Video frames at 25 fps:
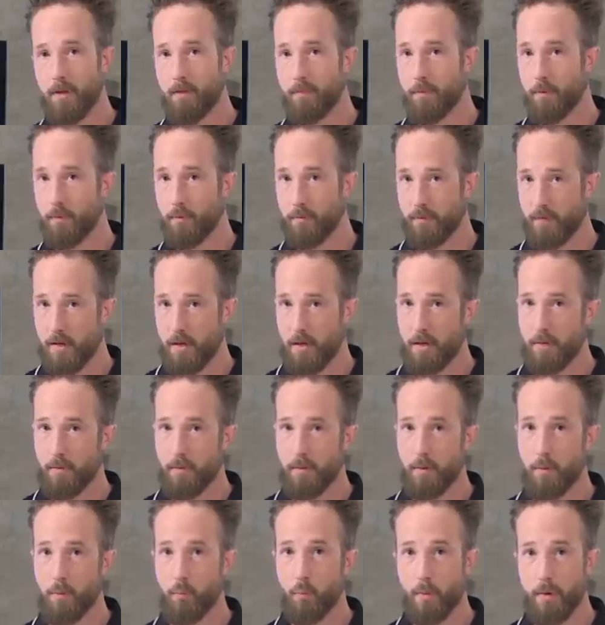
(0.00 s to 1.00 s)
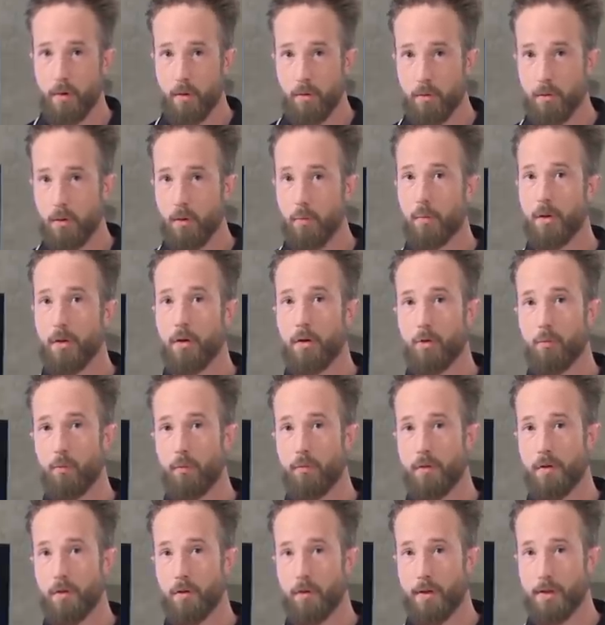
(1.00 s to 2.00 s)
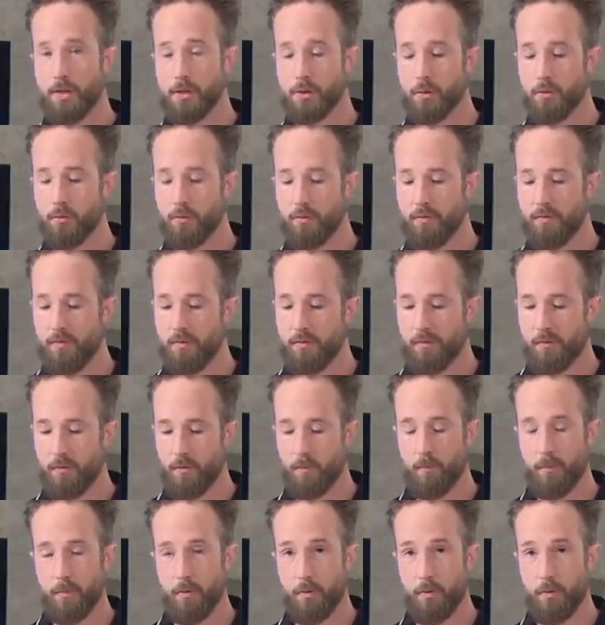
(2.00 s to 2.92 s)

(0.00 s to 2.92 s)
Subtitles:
if there's anything weird going on with the electrical system,